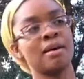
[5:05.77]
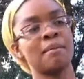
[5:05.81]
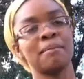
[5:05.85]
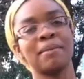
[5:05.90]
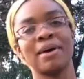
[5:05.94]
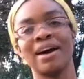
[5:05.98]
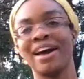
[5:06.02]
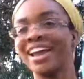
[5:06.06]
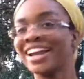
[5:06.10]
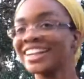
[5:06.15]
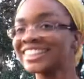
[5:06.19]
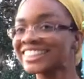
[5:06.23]

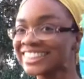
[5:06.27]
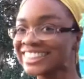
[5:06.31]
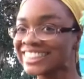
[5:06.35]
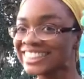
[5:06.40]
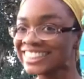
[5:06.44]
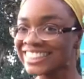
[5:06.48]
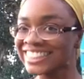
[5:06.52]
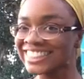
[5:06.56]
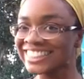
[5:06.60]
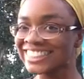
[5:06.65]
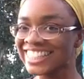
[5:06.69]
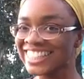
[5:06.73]
but
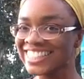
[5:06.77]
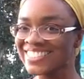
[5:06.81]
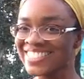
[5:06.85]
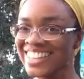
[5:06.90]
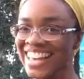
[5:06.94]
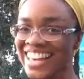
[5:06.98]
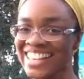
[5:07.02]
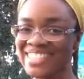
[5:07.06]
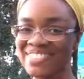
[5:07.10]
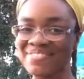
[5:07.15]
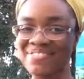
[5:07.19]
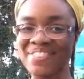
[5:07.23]
this one
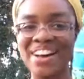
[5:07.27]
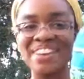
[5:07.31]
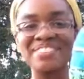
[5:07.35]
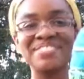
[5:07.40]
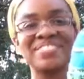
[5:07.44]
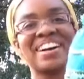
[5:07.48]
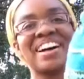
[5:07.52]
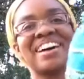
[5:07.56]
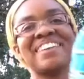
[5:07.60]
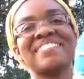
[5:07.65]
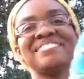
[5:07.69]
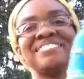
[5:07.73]
has a
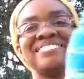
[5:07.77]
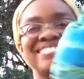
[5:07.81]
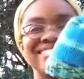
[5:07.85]
pom-pom.